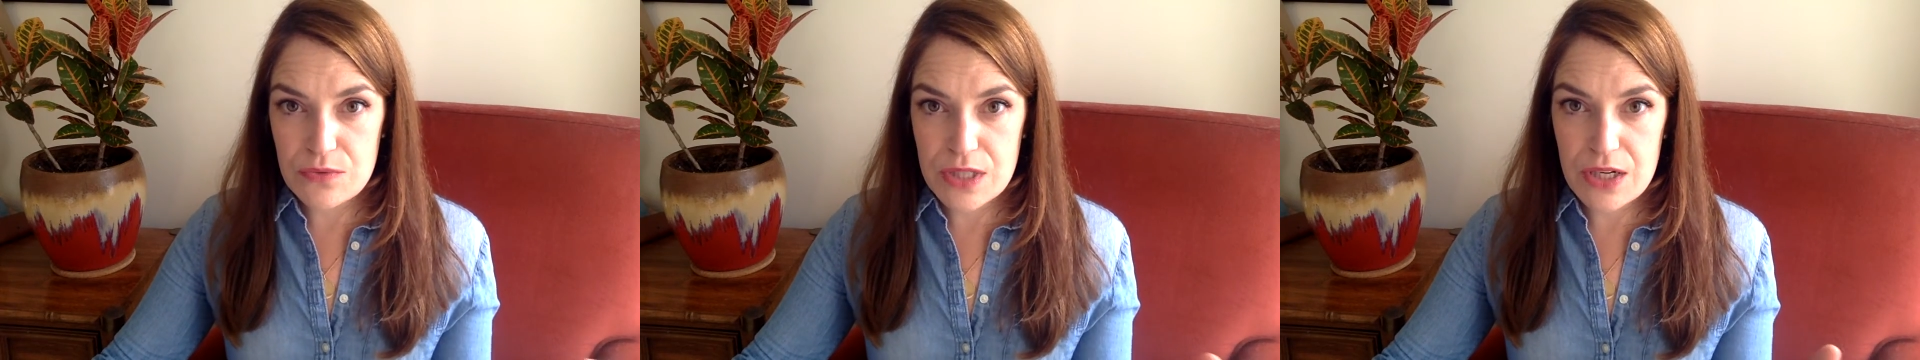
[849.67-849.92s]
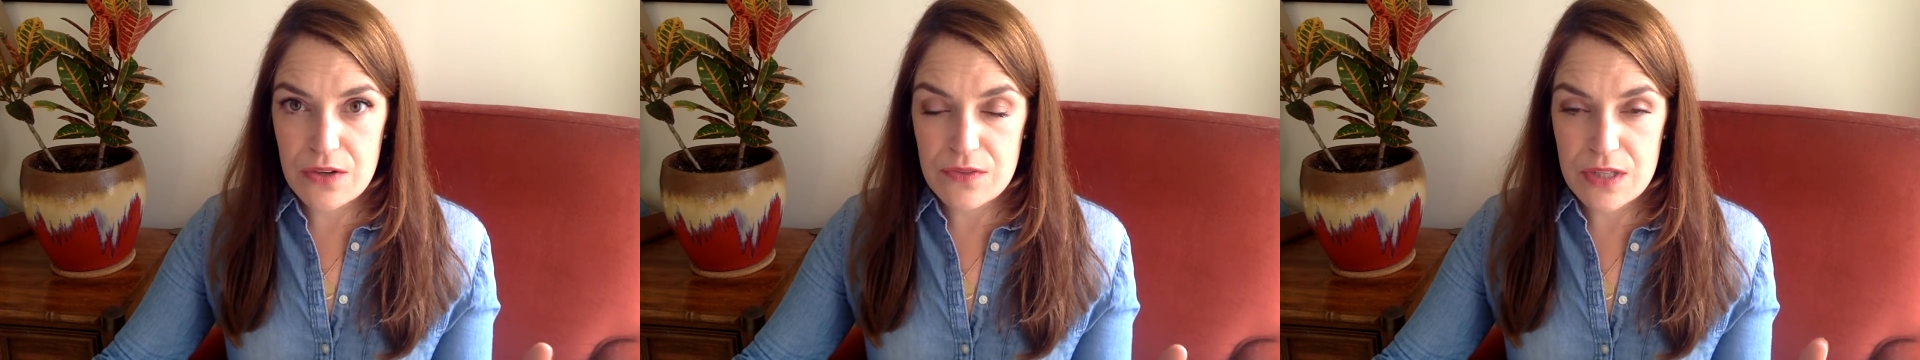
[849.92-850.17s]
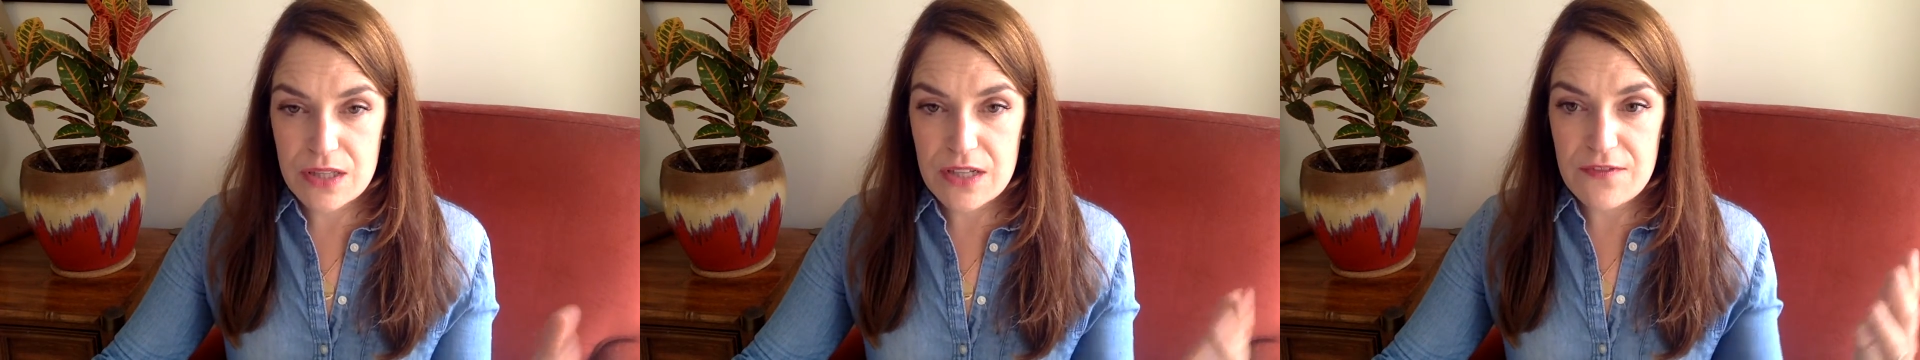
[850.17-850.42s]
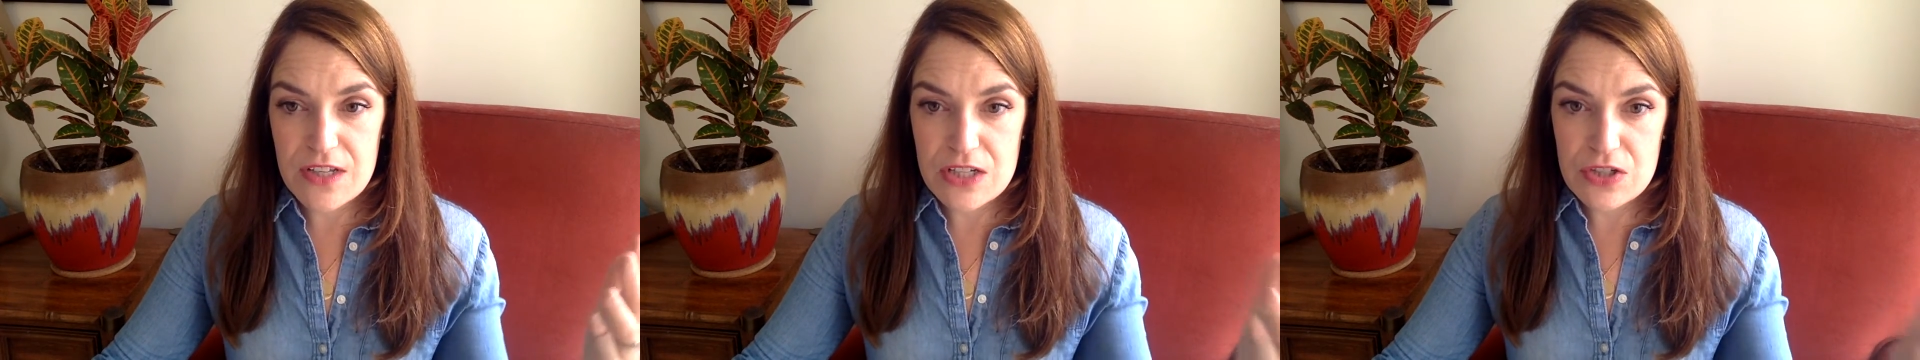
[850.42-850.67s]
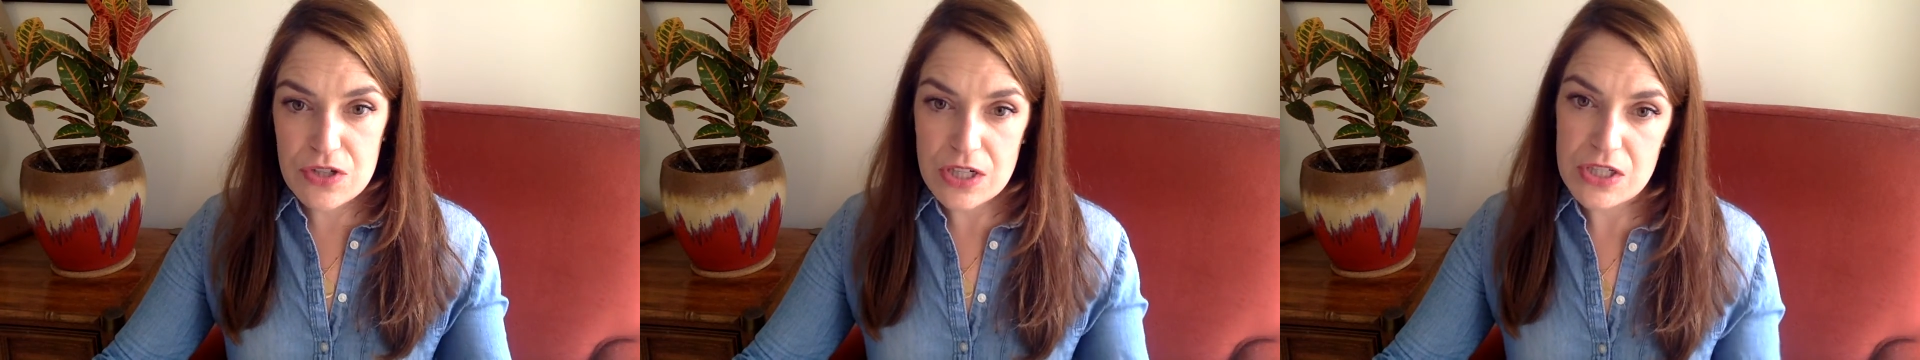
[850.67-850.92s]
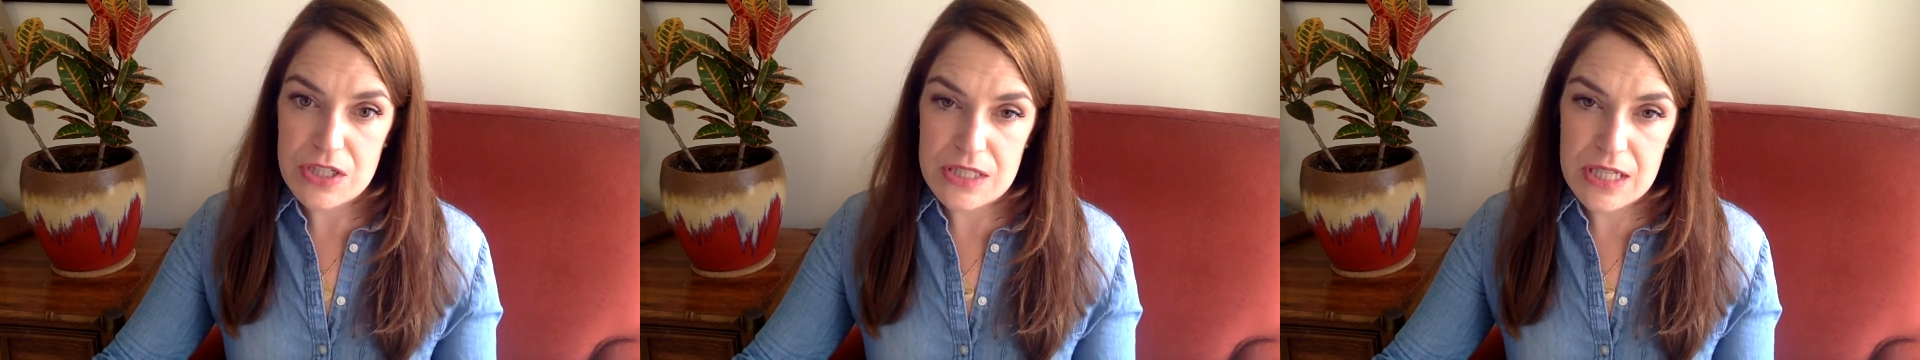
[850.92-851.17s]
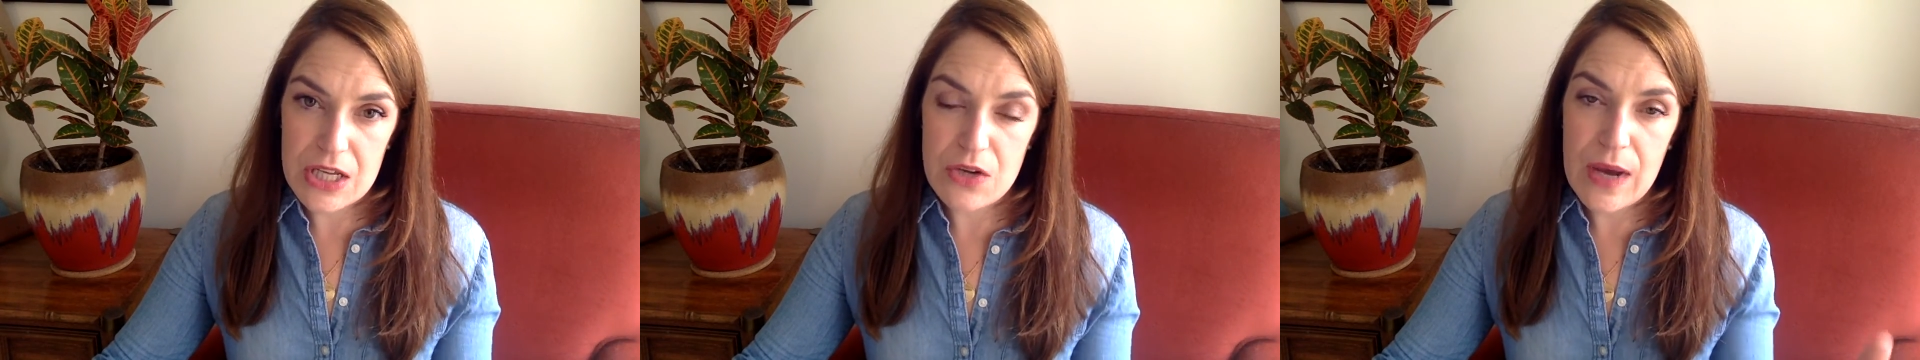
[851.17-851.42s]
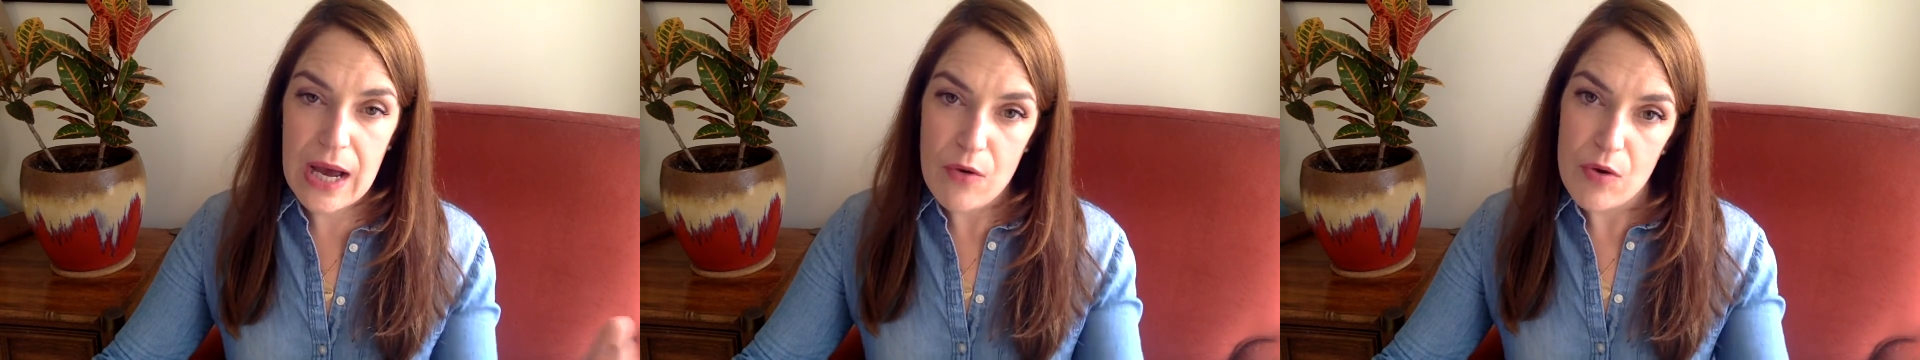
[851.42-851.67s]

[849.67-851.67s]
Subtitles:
that if the instructions tell you how